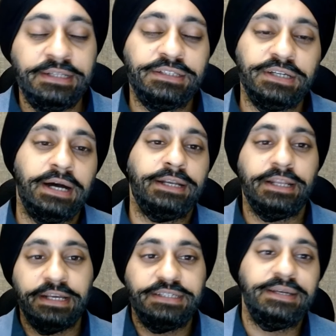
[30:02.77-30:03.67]
chart
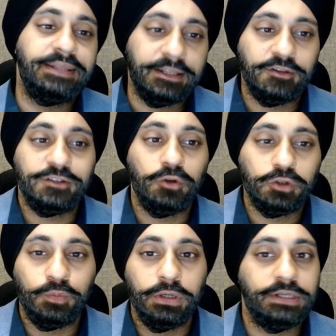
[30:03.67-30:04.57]
and I see that this
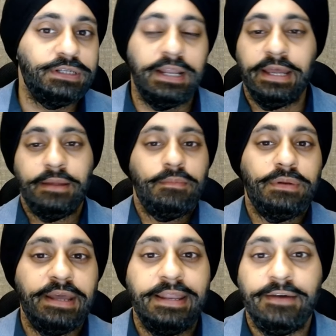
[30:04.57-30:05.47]
looks bullish, and I
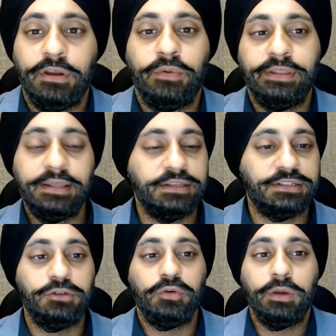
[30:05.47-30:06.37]
tell everyone that
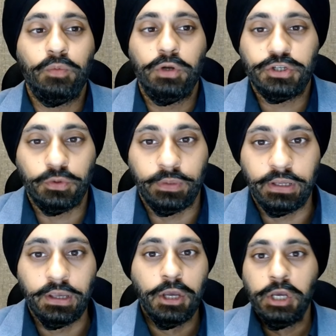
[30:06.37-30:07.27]
this is looking bullish to
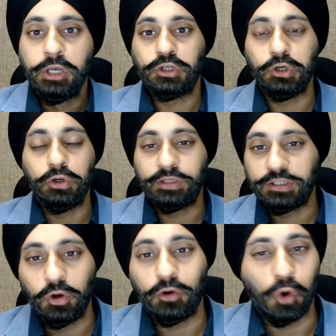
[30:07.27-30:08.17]
me. So this
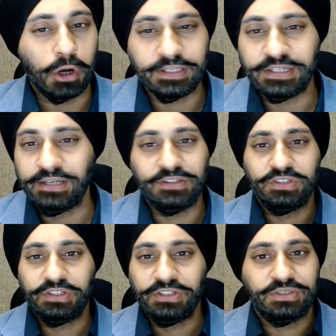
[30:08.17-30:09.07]
is not rocket science. It's
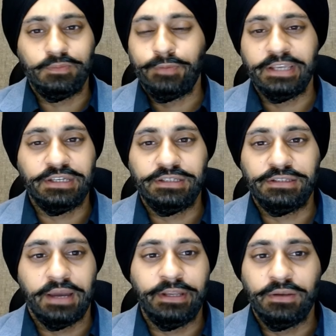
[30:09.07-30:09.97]
just basis.